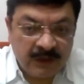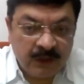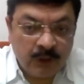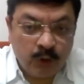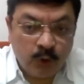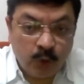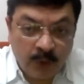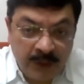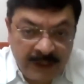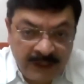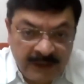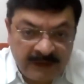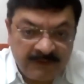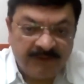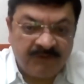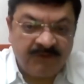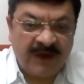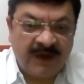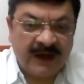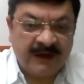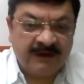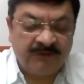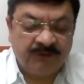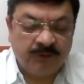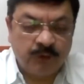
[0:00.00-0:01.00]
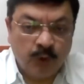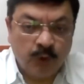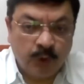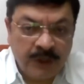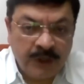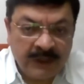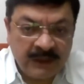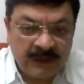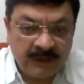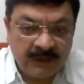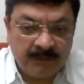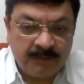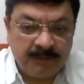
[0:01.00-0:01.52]
Knowing the facts,
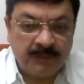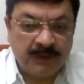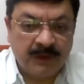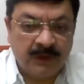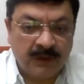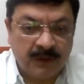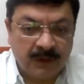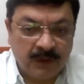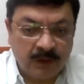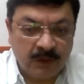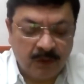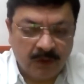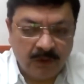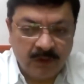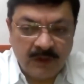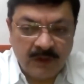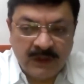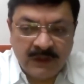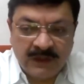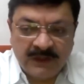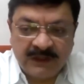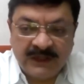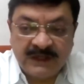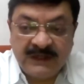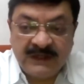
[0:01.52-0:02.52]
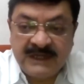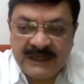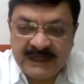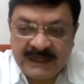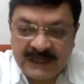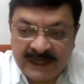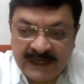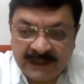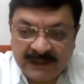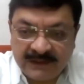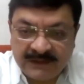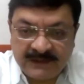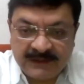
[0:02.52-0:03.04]
knowing the, uh, you know, the
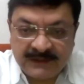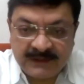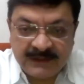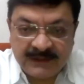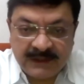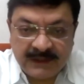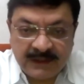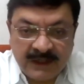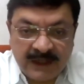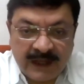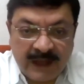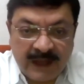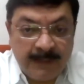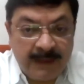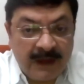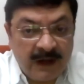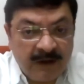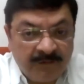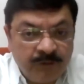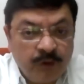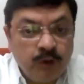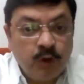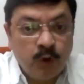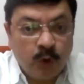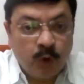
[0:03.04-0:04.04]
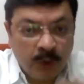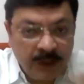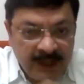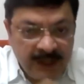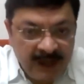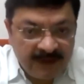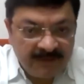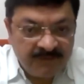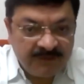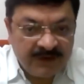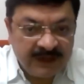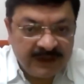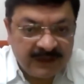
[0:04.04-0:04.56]
details, and then after
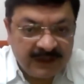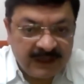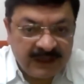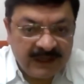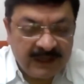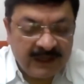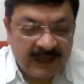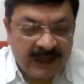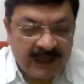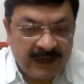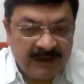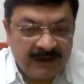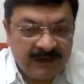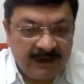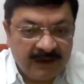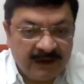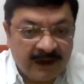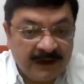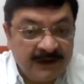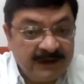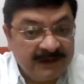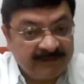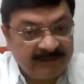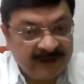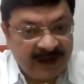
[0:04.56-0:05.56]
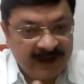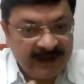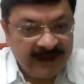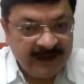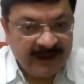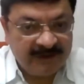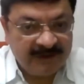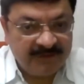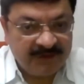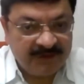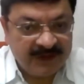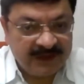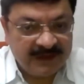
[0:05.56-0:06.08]
knowing everything and
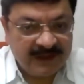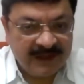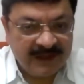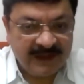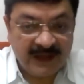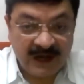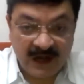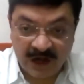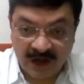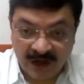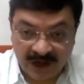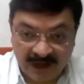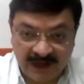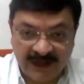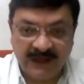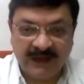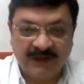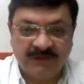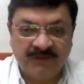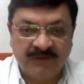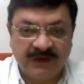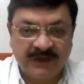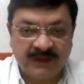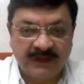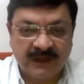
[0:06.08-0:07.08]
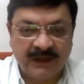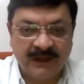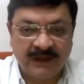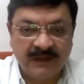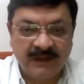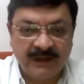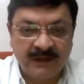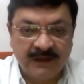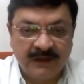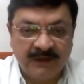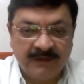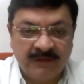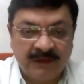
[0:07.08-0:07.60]
understanding everything and learning
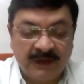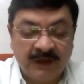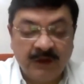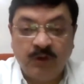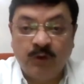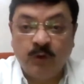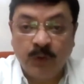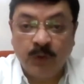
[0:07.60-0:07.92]
everything, then